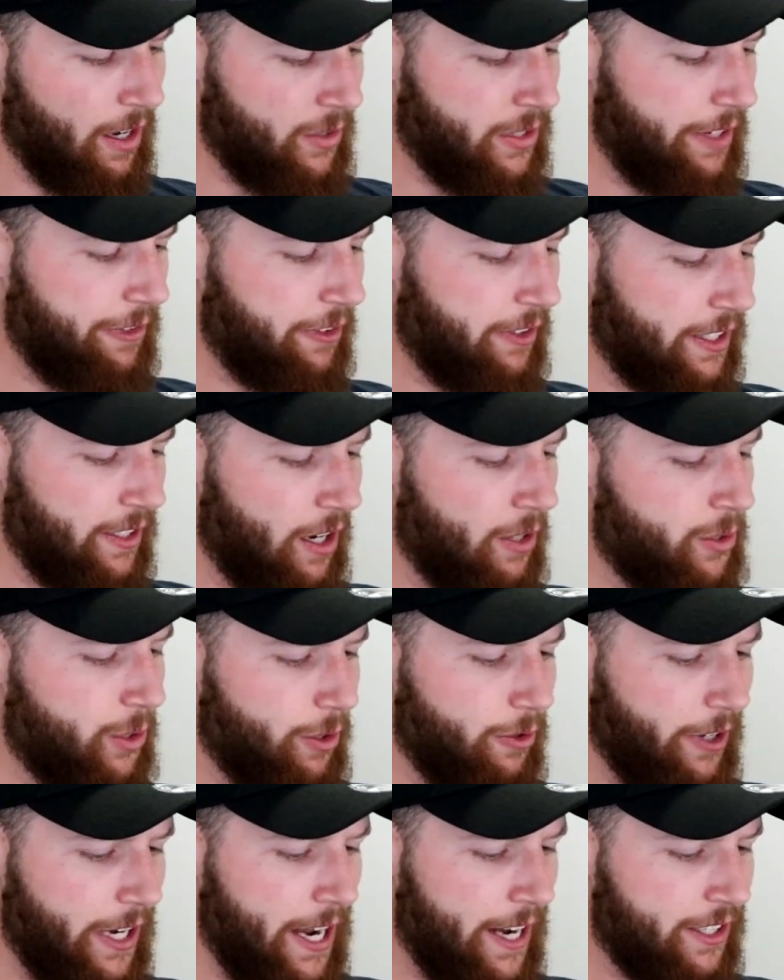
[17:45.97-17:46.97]
I'll definitely I'll
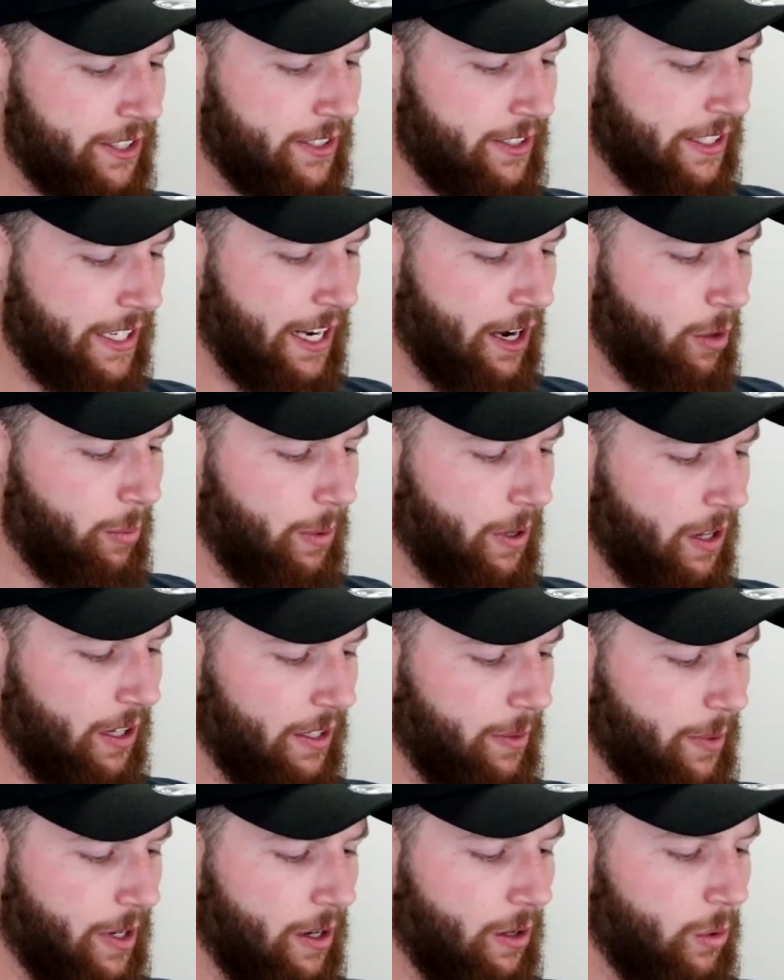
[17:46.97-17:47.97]
do a reaction to Cal
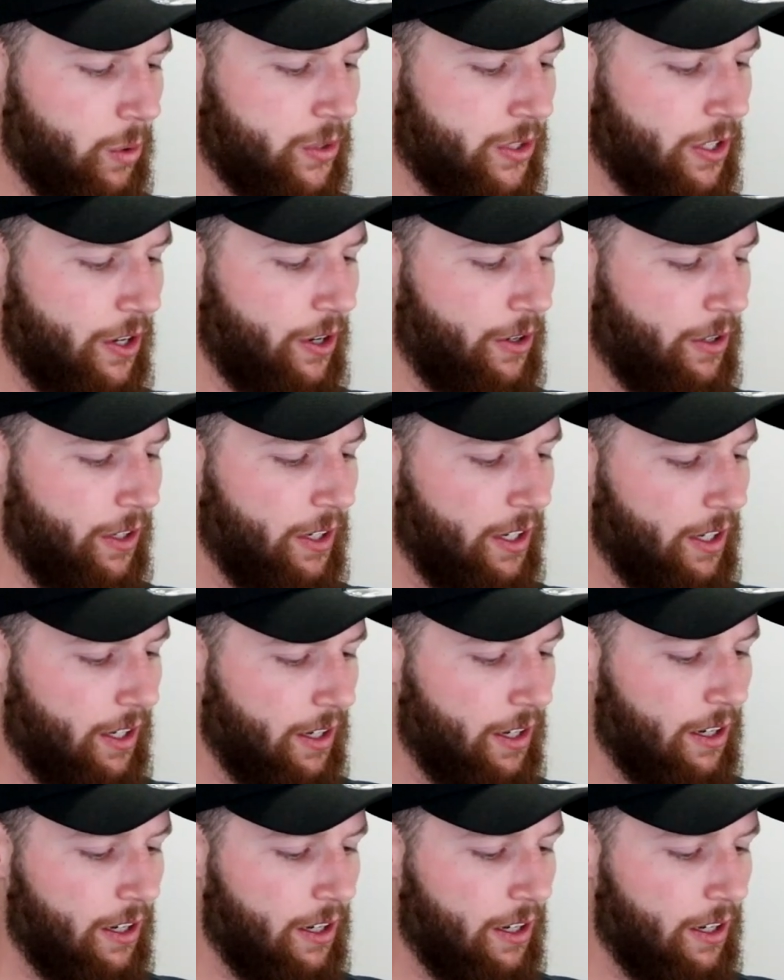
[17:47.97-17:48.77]
Poly, but I'll also